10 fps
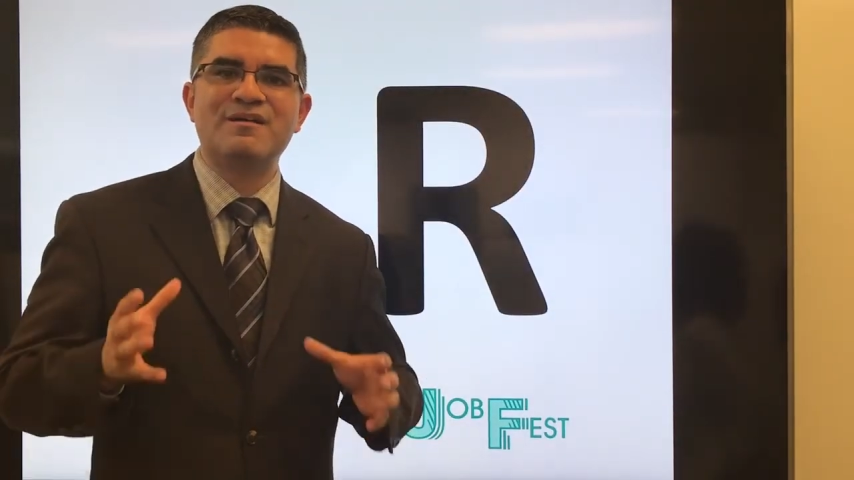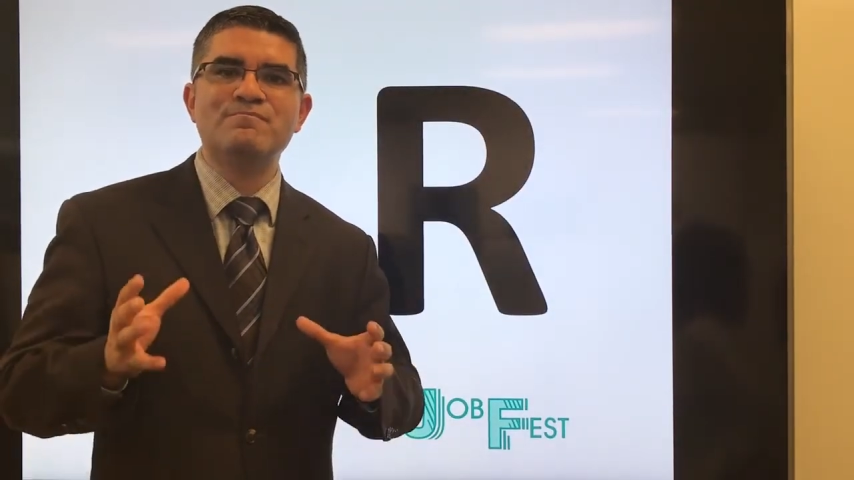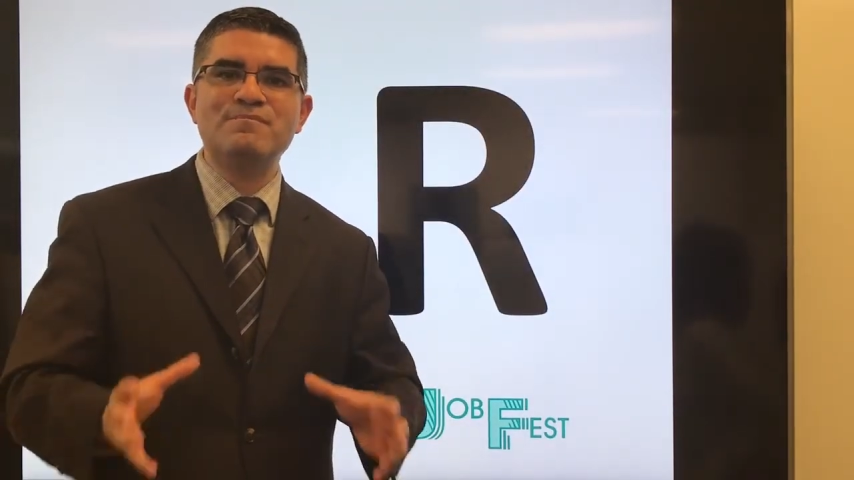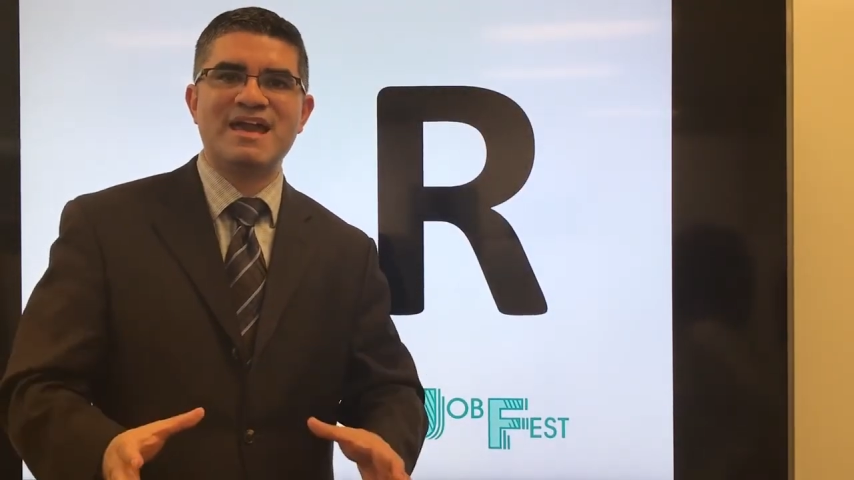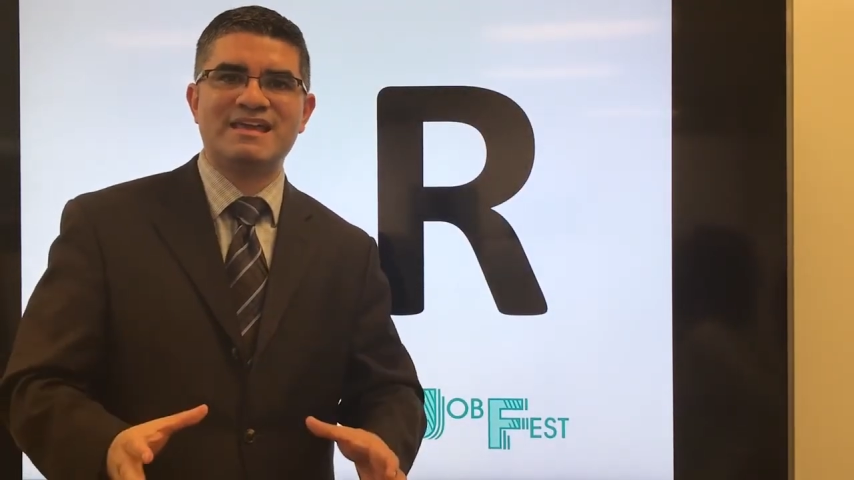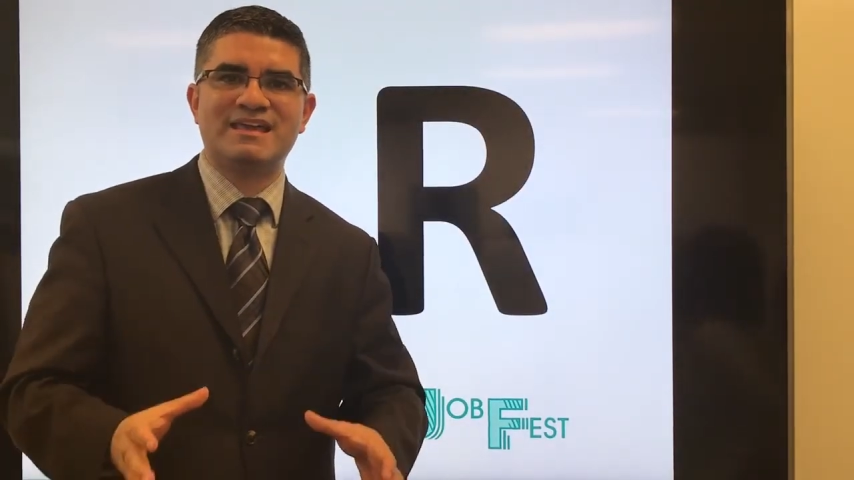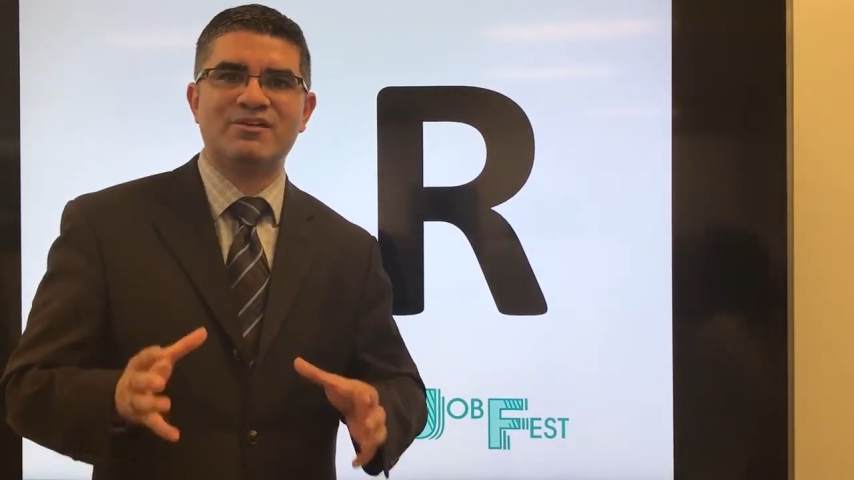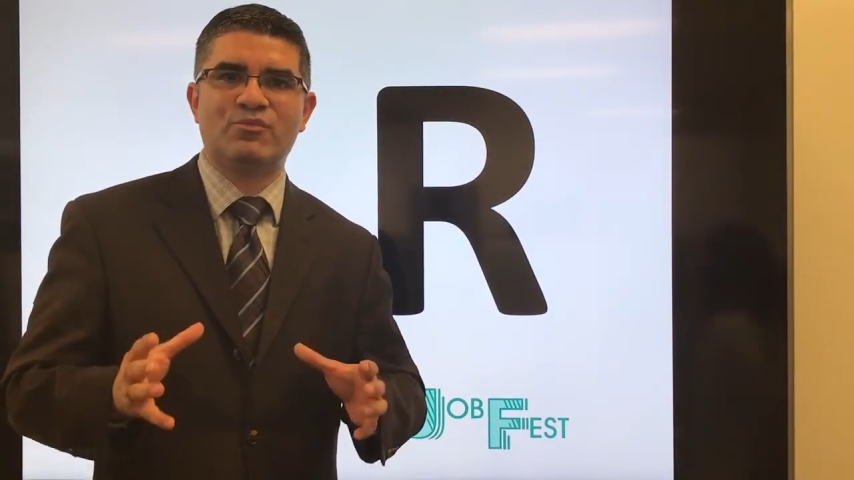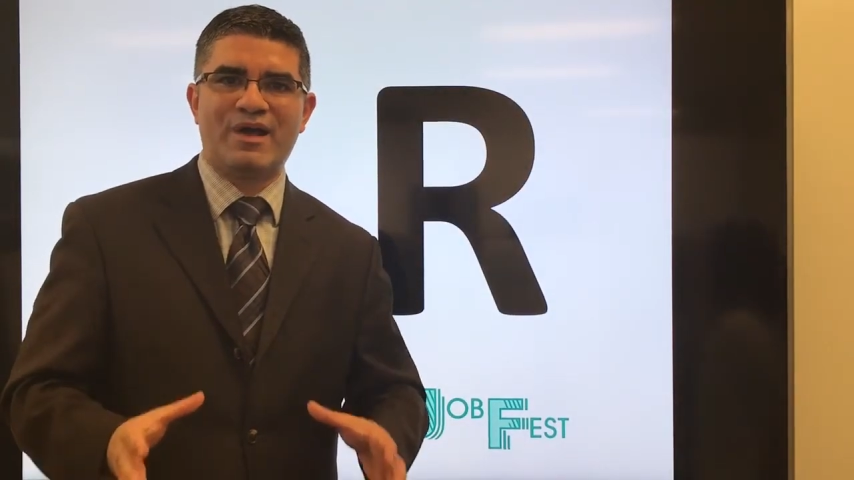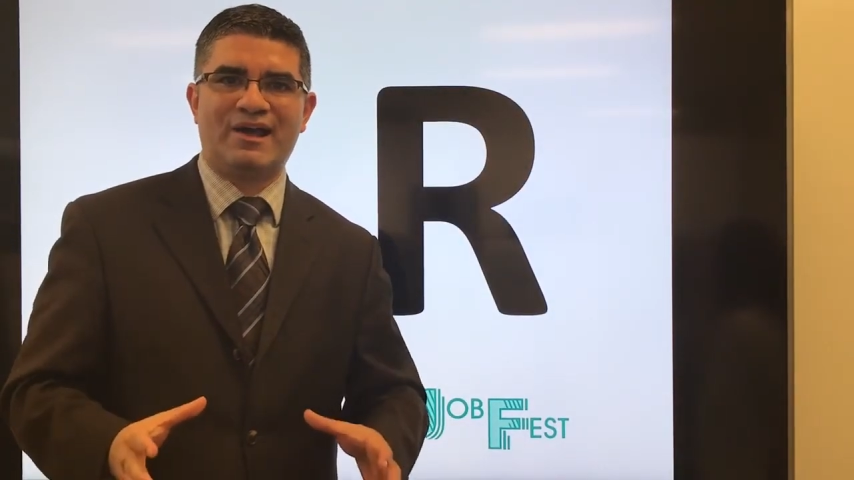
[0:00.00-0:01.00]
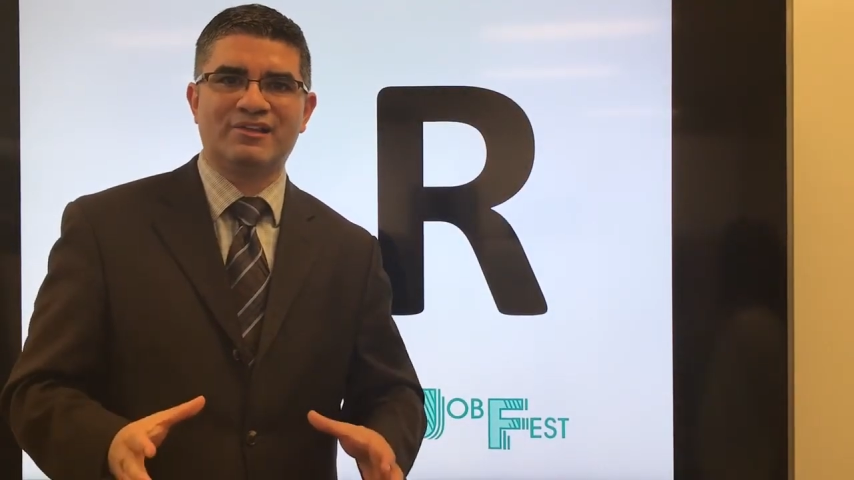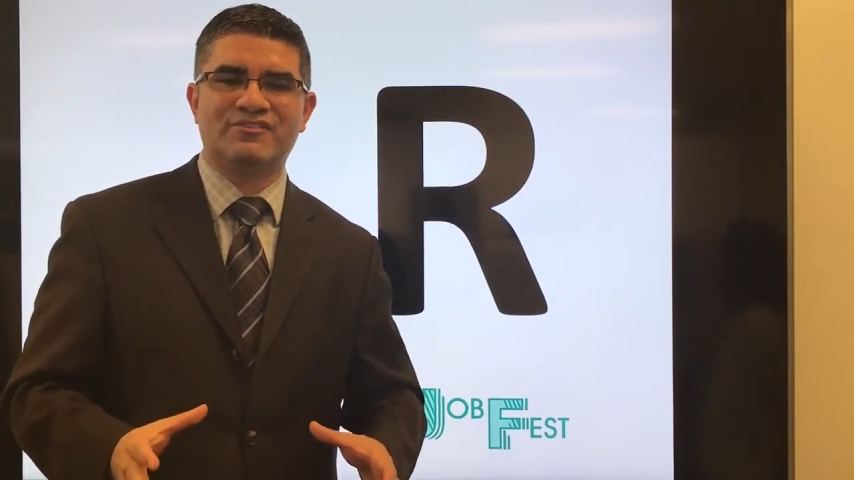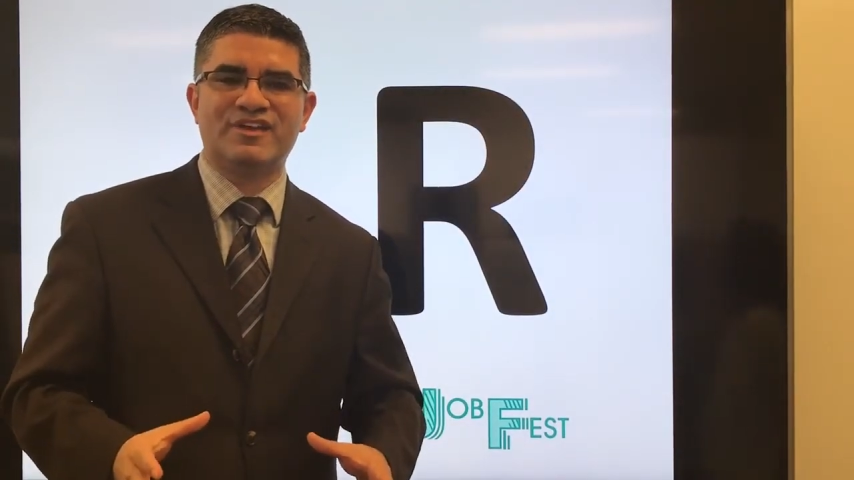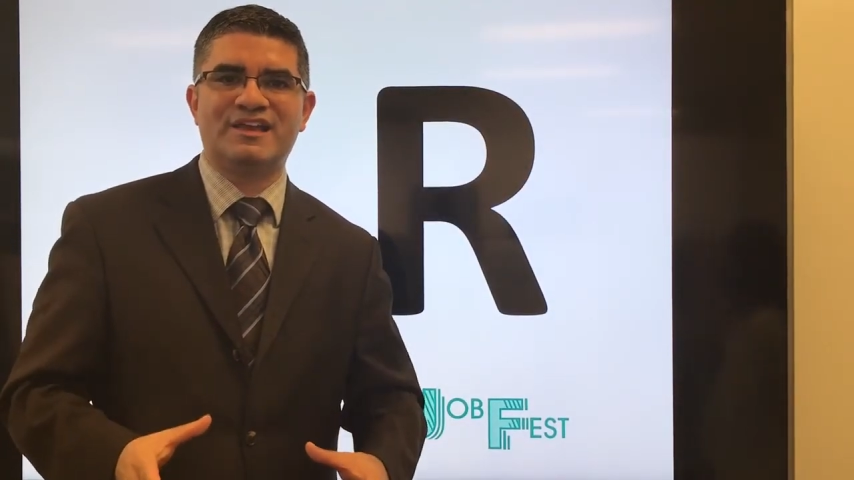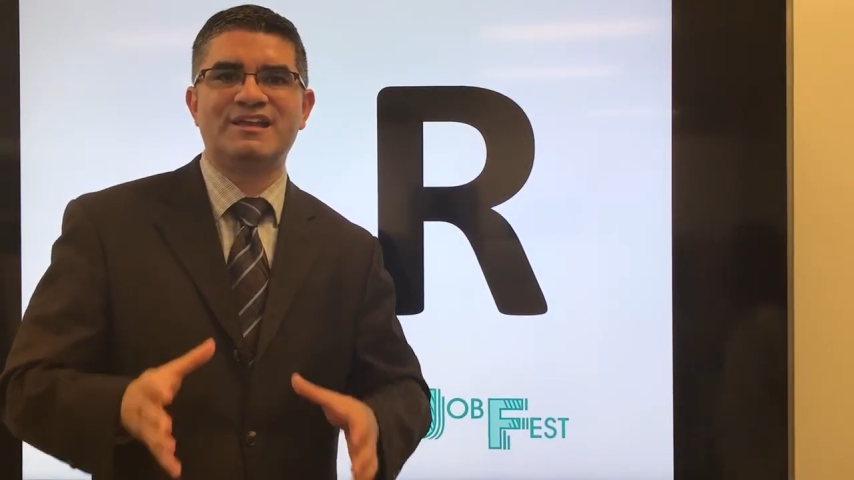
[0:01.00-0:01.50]
Make it
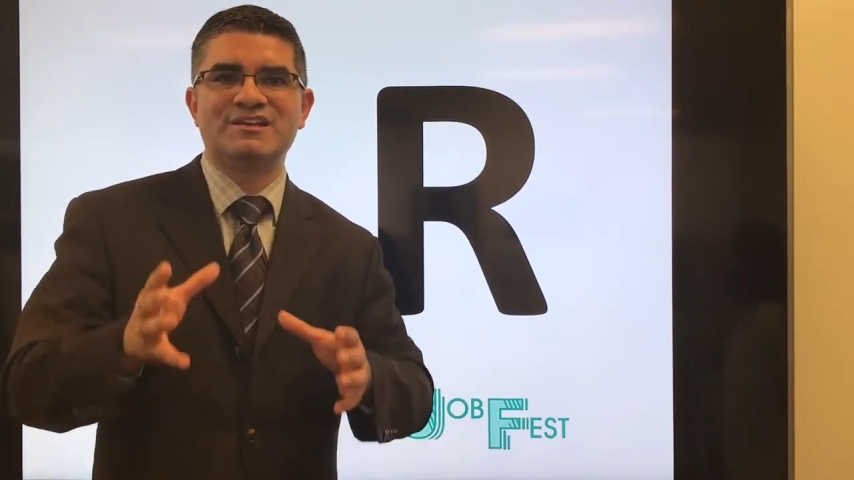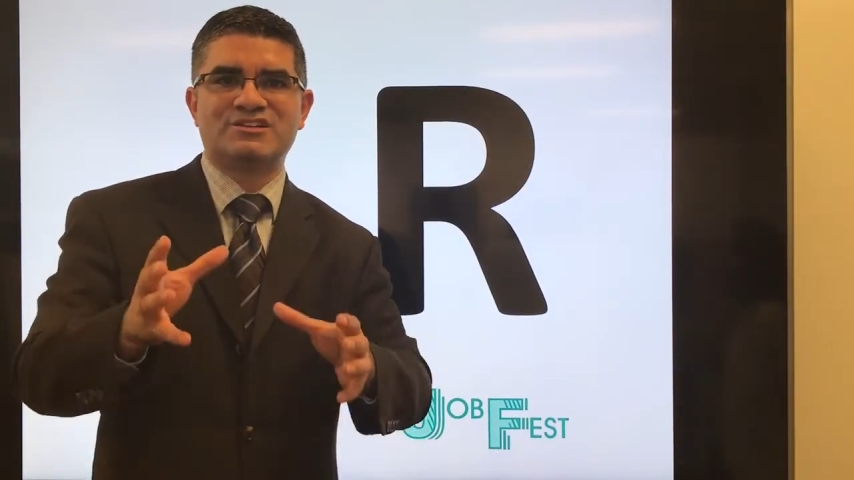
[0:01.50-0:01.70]
relevant